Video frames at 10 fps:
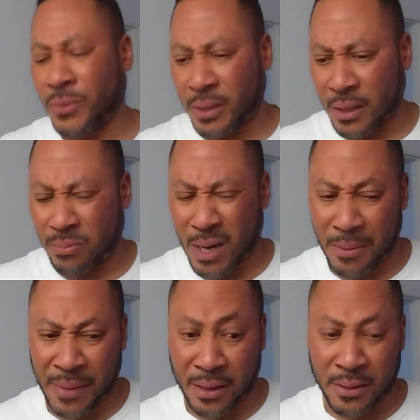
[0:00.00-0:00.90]
which I'll
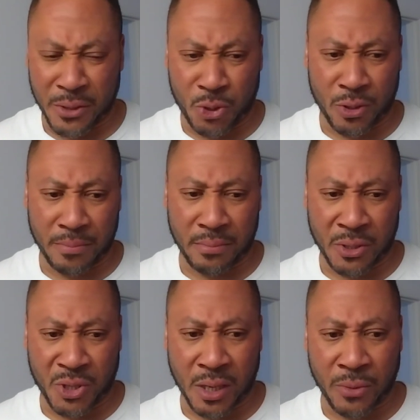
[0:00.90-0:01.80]
probably make another trip
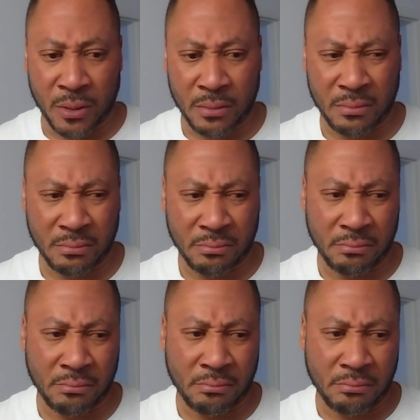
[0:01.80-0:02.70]
this summer
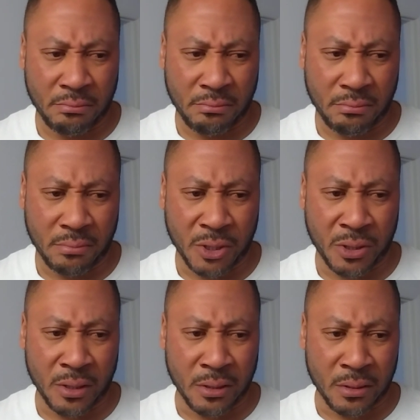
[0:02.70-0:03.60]
to
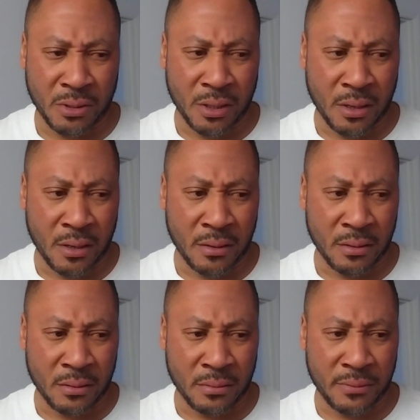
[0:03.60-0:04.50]
see her,
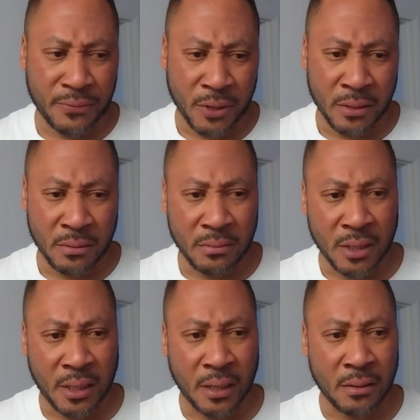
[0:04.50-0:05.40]
her friend
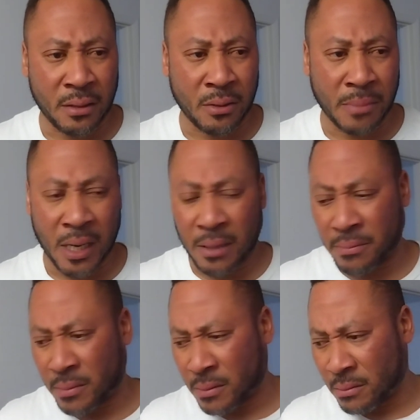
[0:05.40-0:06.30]
again, her
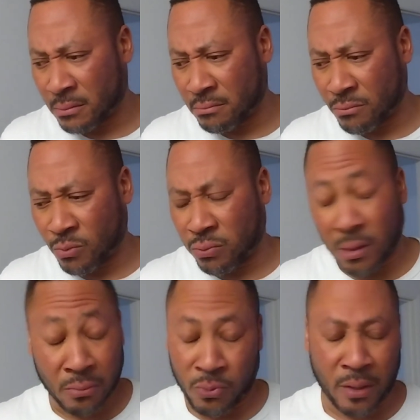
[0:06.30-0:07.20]
mom.
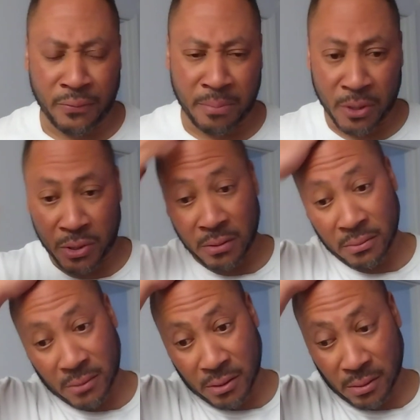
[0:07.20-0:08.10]
Wonderful person,
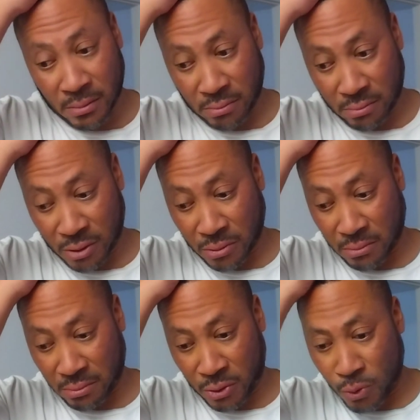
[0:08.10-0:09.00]
just
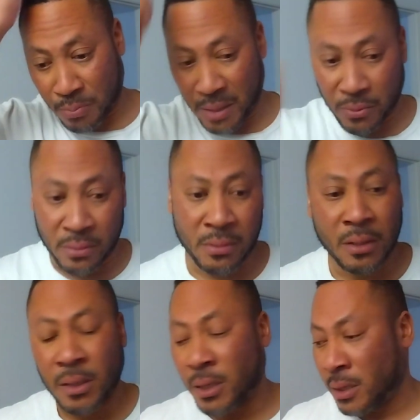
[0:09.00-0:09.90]
cool people.
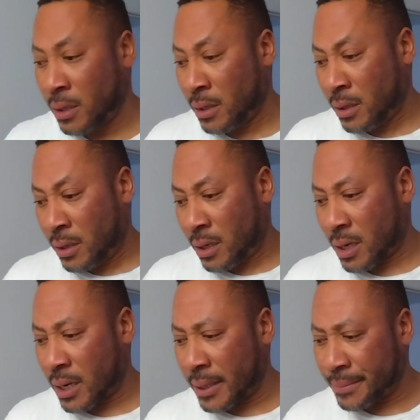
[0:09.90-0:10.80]

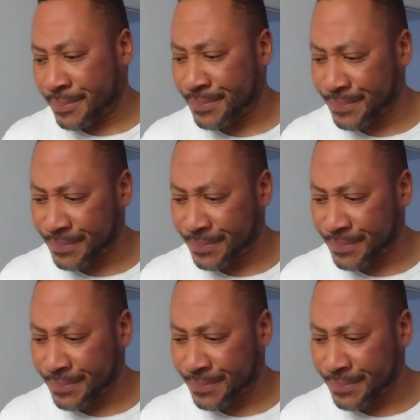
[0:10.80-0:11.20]
I